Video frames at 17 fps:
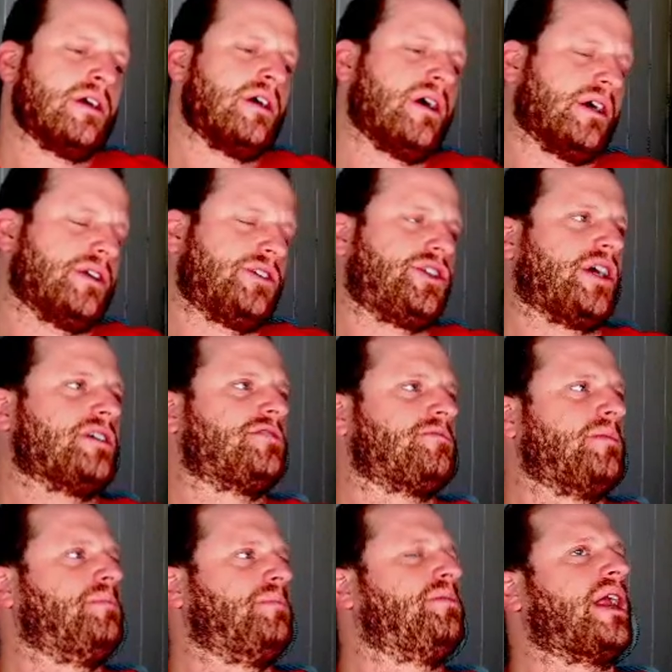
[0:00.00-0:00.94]

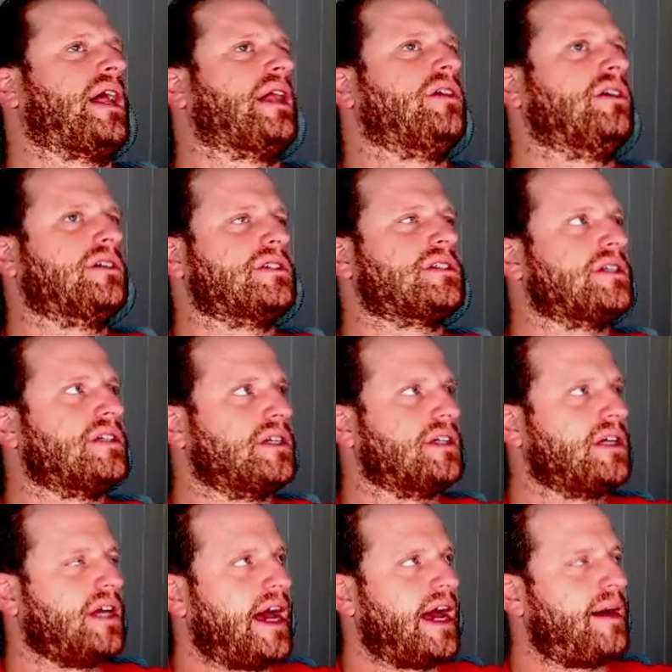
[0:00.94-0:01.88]
adjustment, but I looked
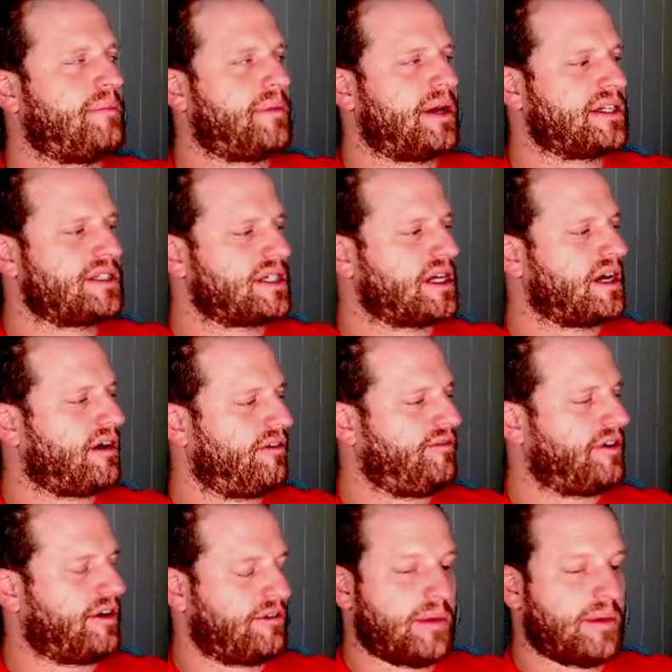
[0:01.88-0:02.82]
at myself.
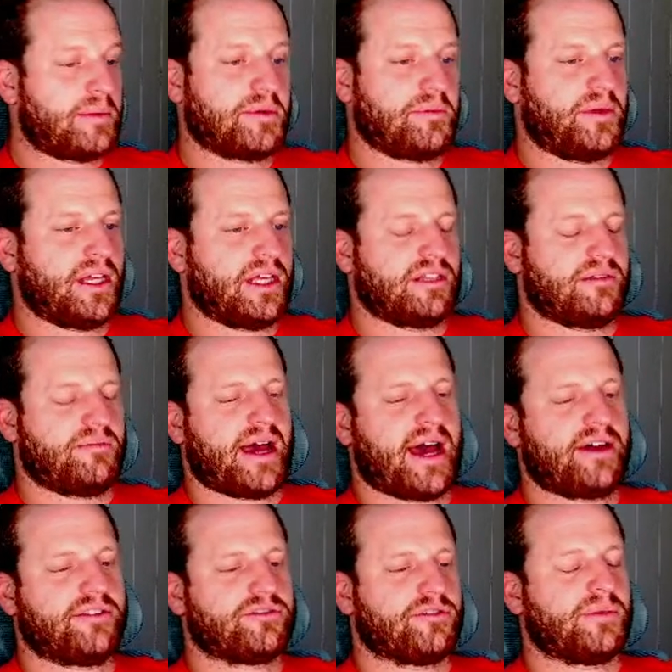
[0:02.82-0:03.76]
I remember being in the
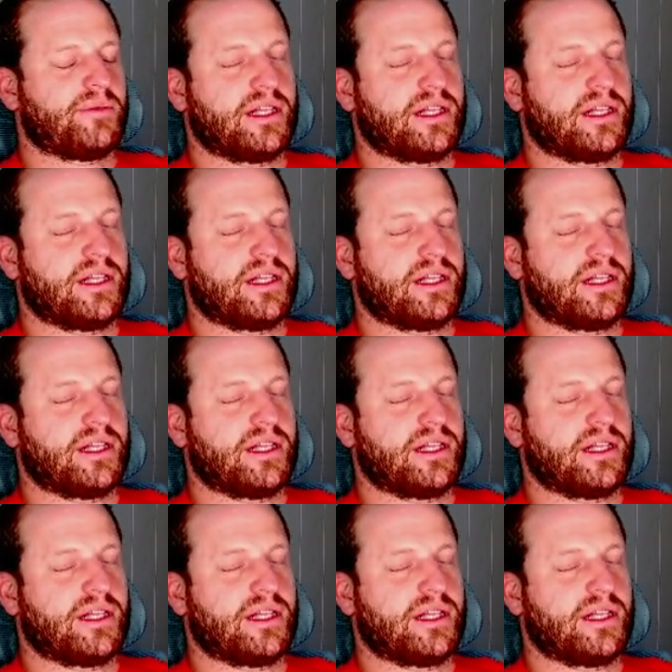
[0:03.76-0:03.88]
bathroom.